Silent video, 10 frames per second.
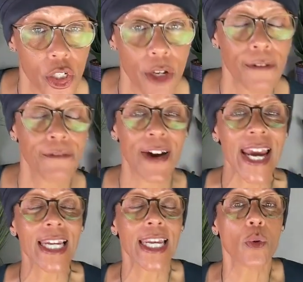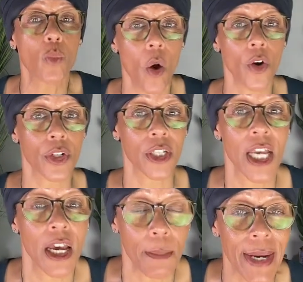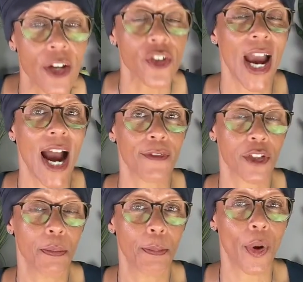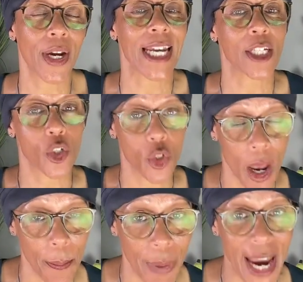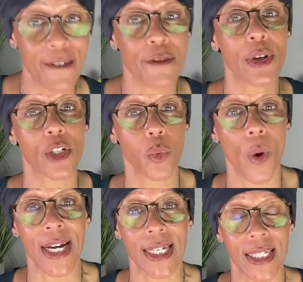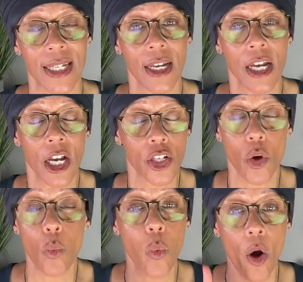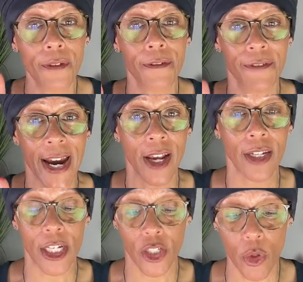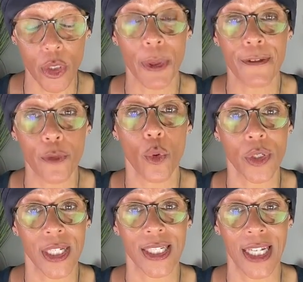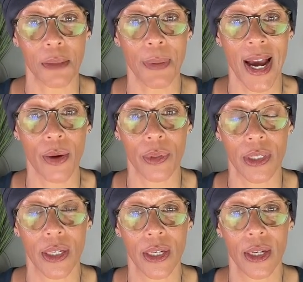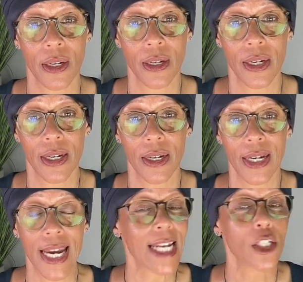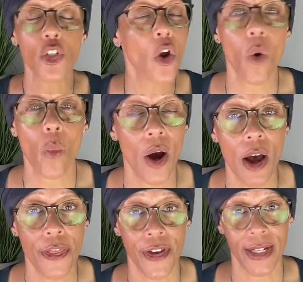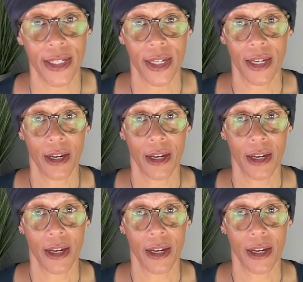So failing once means you have to book it and pay for it twice. So one fail is going to be £46. It's not worth it.